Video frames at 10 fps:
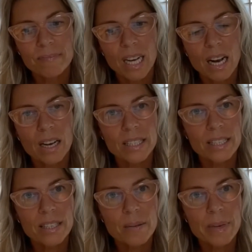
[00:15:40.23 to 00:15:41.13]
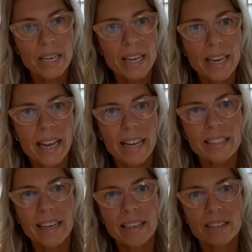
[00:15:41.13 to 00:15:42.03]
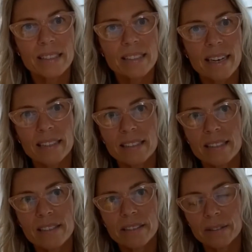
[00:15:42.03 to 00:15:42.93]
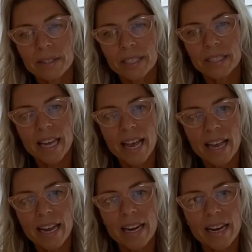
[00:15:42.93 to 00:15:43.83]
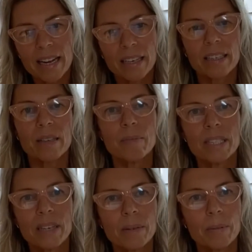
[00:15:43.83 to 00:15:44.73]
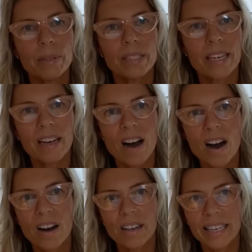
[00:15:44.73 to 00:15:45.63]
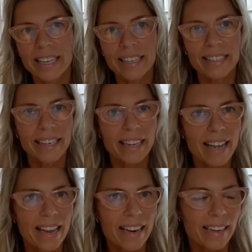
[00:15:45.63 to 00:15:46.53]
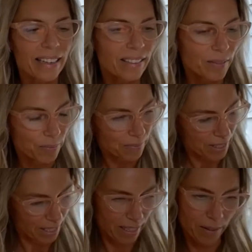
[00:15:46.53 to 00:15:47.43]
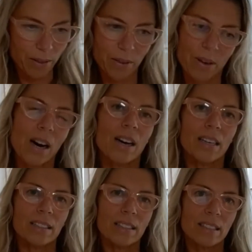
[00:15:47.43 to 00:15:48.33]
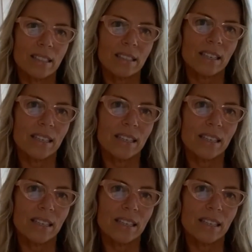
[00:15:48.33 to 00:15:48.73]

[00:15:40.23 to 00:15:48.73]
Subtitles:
ask at the beginning, like on a scale of 0 to 10, say we're putting heart healing in to heal all heart